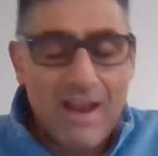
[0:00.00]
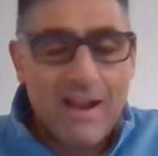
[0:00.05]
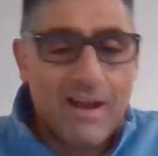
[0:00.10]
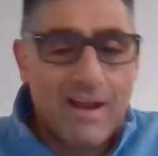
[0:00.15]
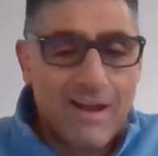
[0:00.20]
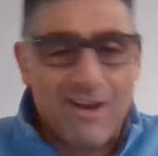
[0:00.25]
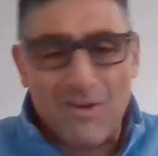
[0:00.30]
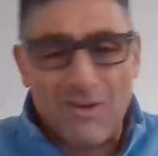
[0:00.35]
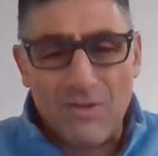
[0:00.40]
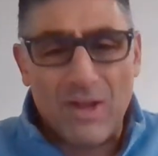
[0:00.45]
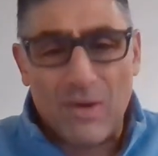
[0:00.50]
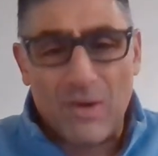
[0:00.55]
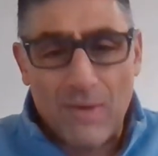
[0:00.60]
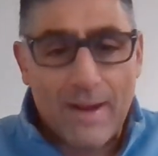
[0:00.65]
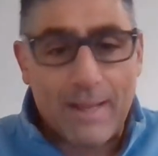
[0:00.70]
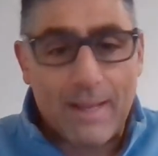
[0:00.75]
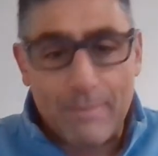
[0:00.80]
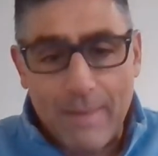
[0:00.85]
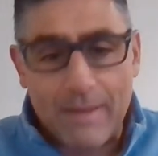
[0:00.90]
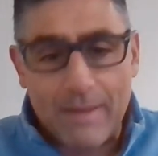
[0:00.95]
I don't really
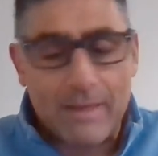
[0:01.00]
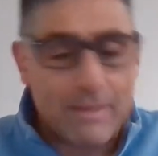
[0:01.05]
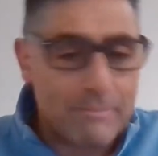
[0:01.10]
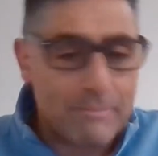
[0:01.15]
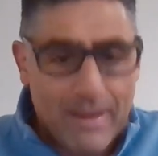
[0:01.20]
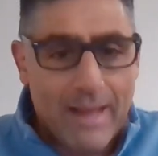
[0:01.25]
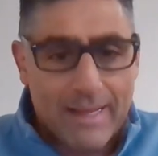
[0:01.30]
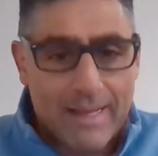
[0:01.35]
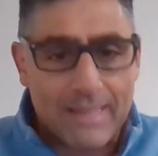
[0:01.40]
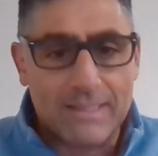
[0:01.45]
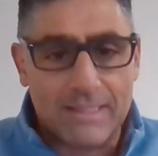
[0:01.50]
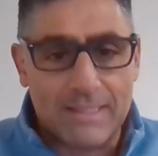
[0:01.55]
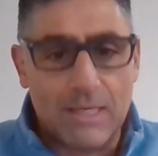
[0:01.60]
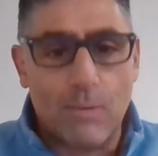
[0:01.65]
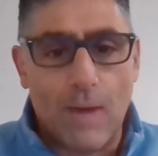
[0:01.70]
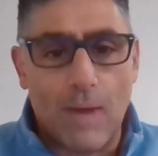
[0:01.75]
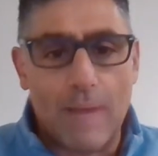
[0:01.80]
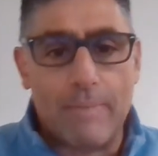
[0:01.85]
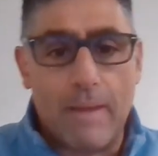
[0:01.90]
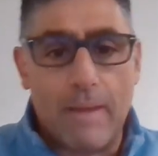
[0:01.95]
recommend it, but I can see
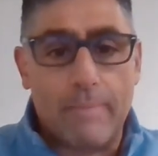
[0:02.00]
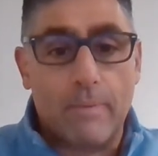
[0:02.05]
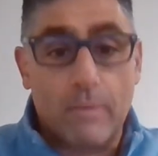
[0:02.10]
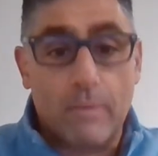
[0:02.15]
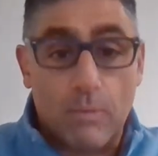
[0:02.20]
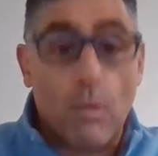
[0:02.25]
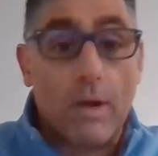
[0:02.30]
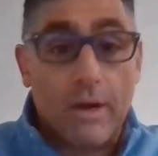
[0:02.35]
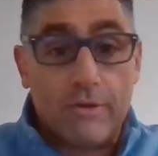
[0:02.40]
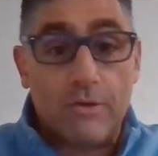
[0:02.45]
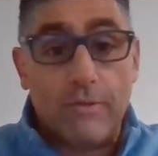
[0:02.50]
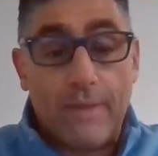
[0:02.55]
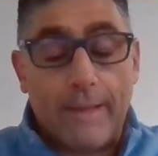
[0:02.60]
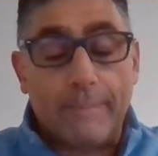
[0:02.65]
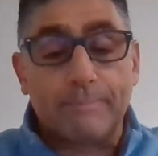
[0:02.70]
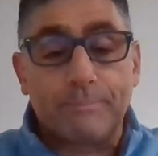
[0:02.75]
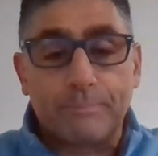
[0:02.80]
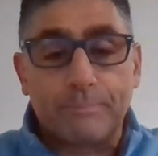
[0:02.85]
why people would want to do that.